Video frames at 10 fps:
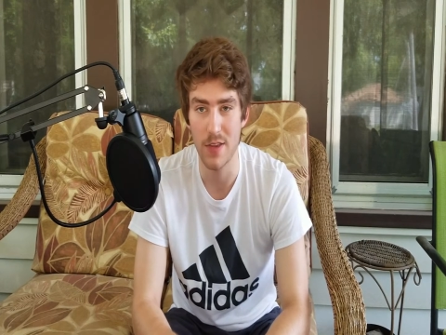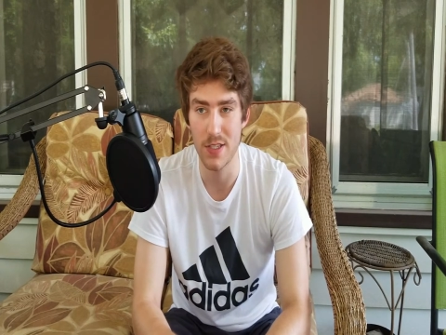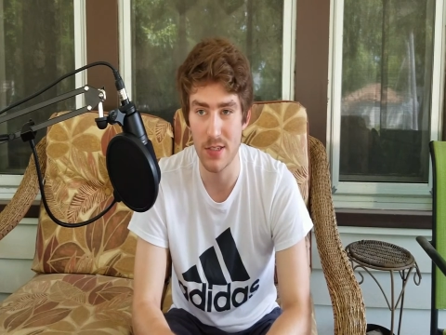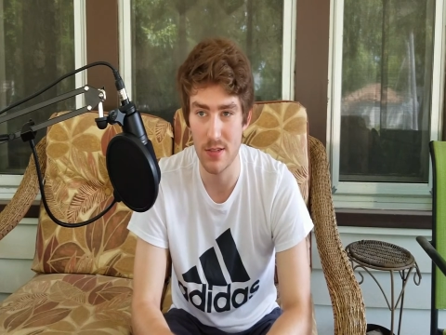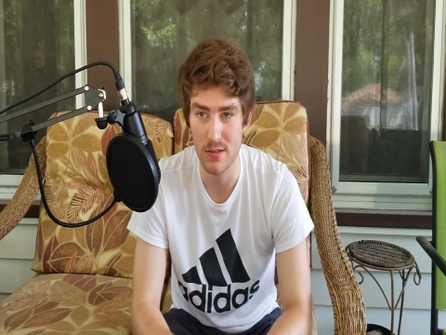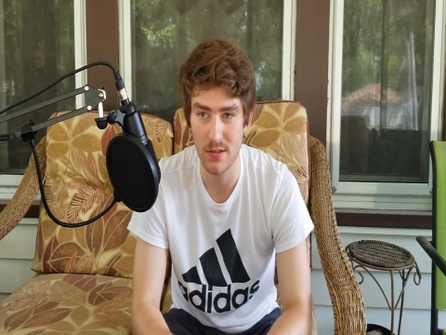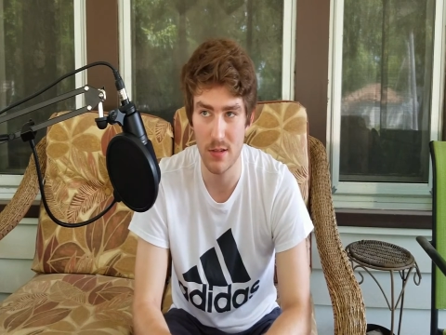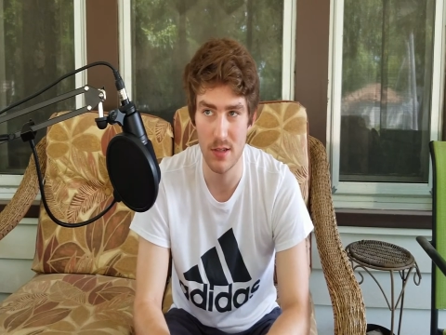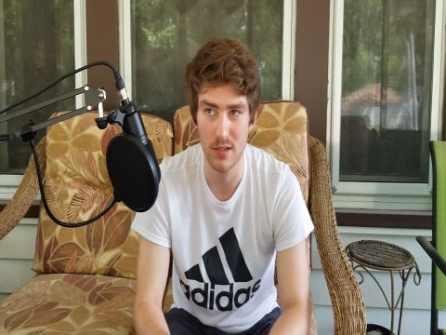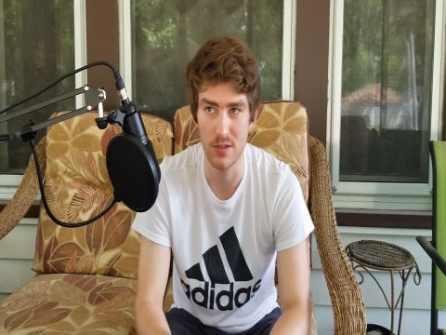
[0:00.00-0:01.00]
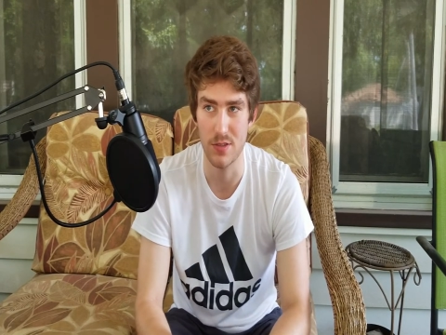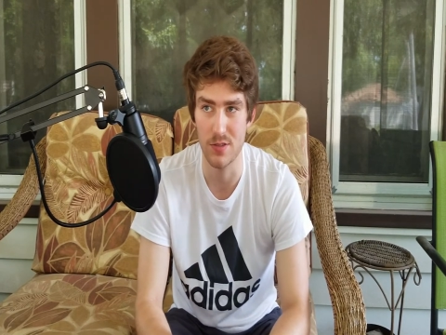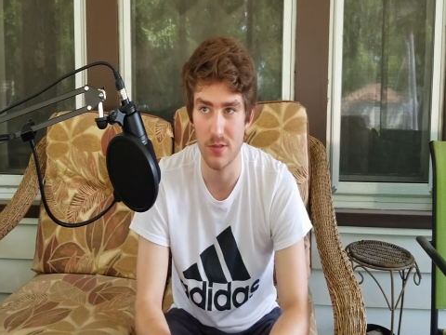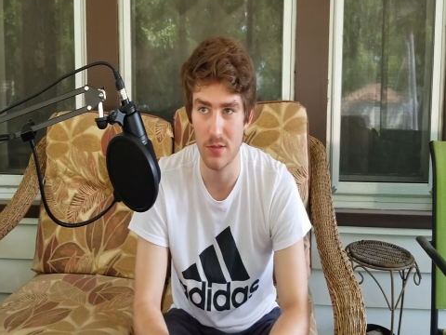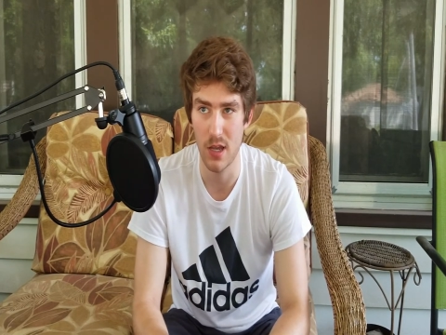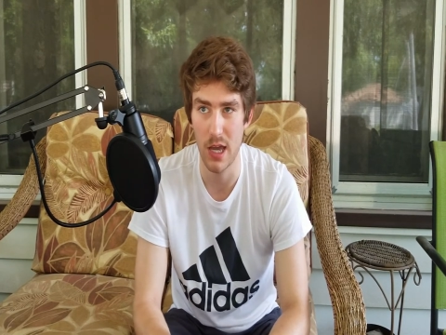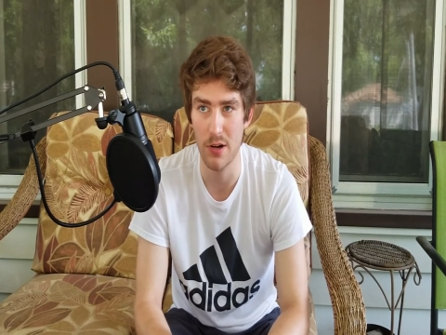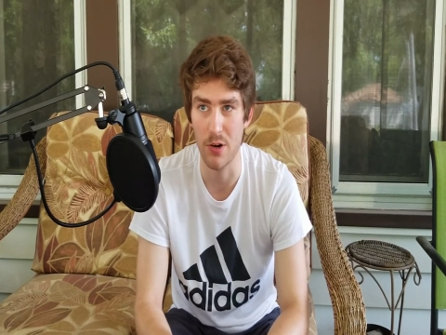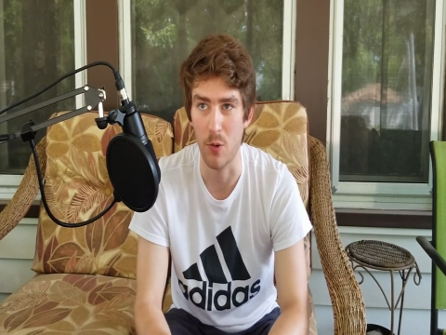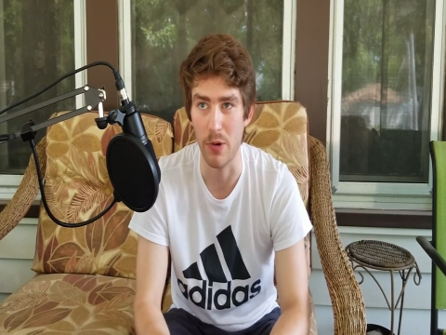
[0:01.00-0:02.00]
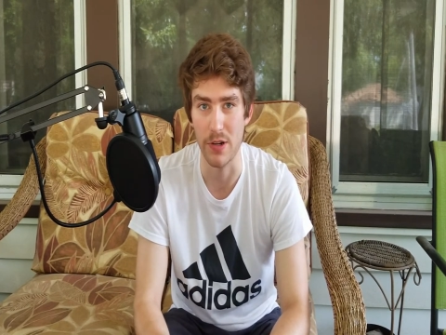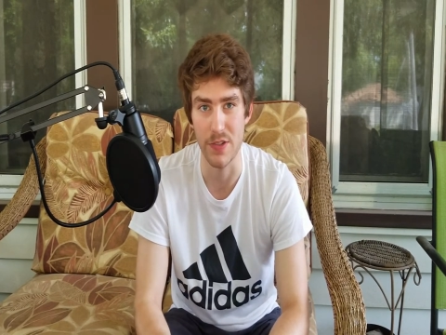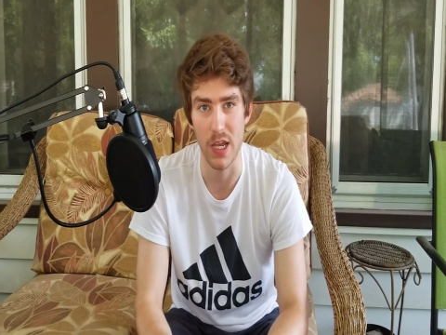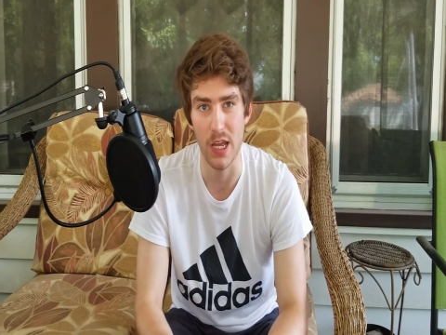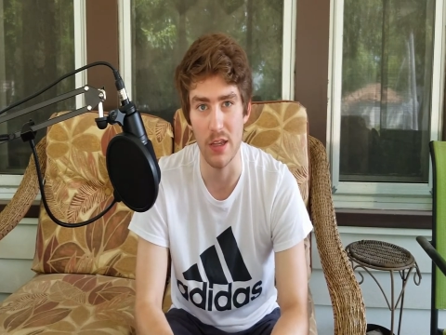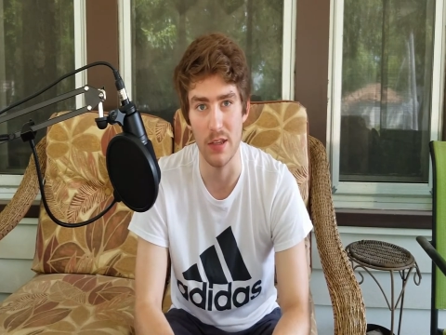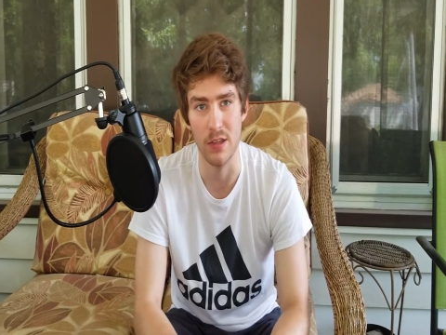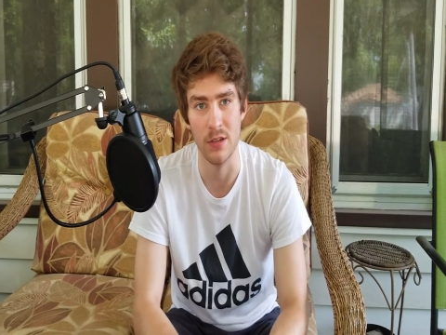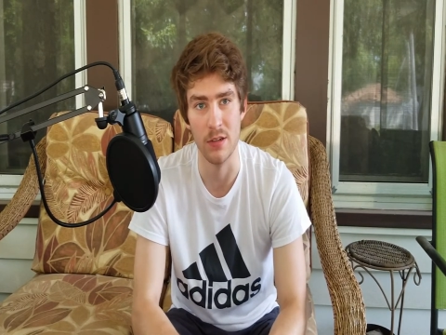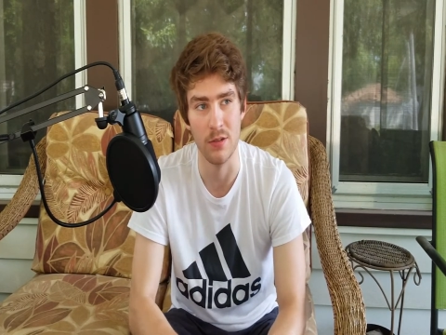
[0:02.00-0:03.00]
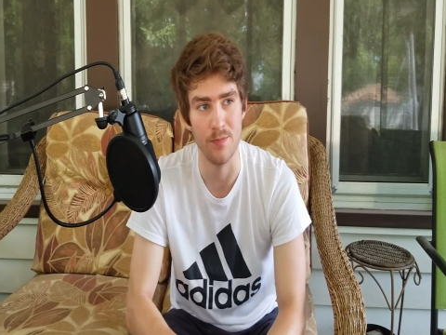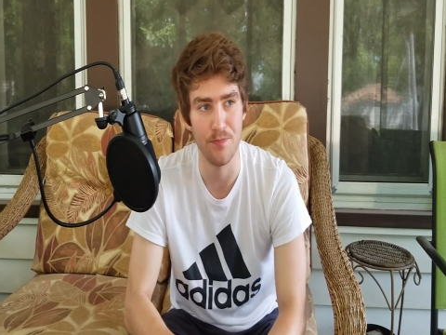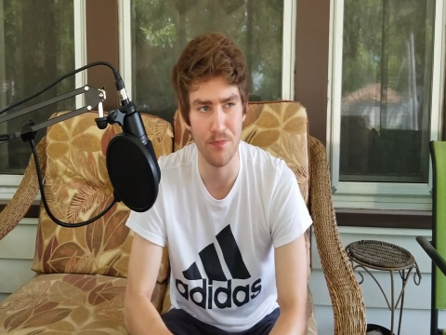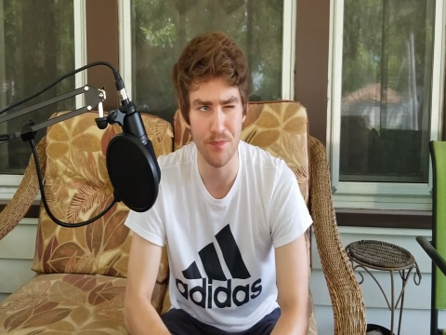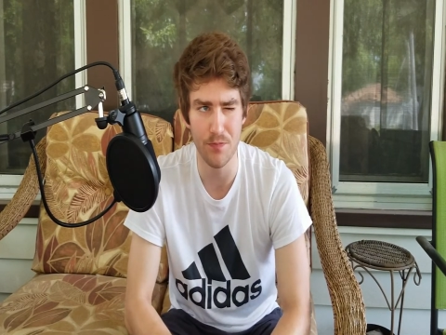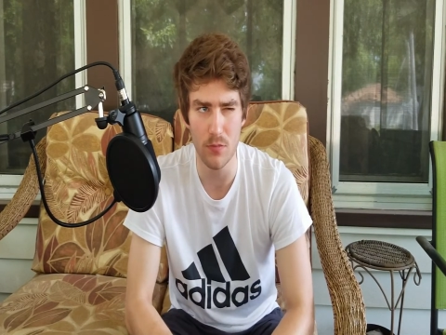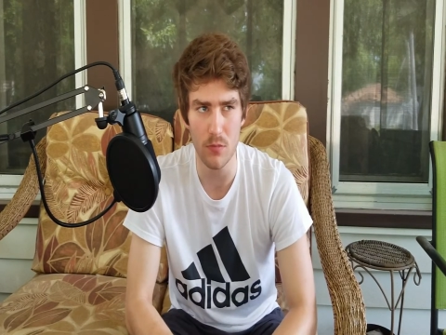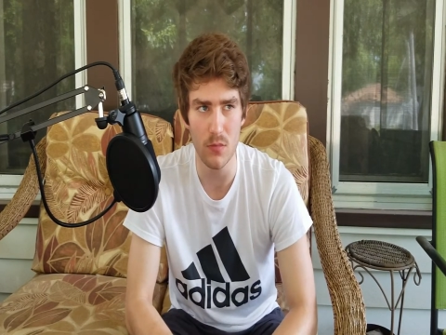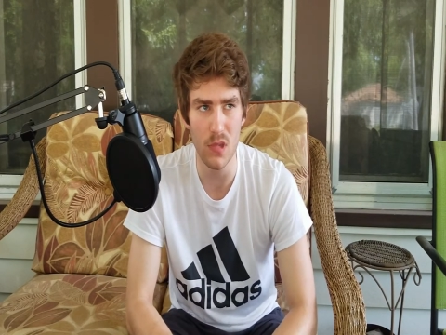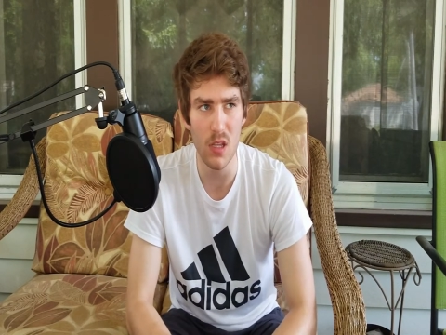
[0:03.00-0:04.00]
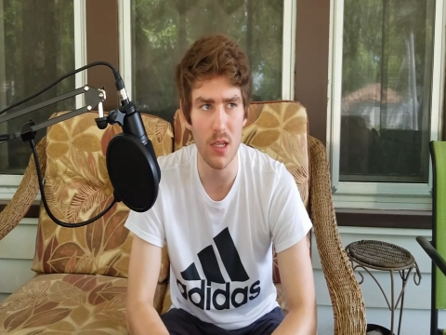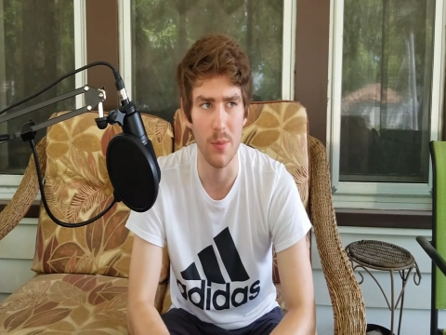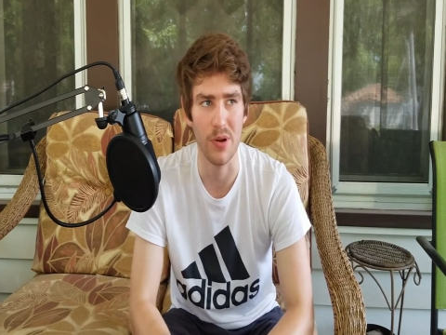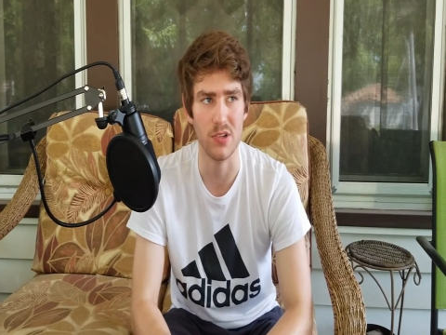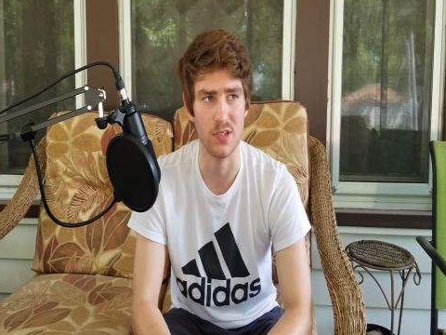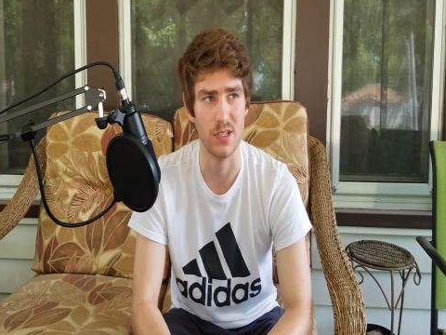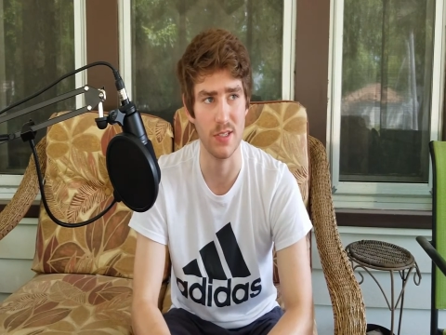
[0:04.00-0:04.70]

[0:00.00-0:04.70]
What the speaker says: This is, I don't know where it's at in comparison to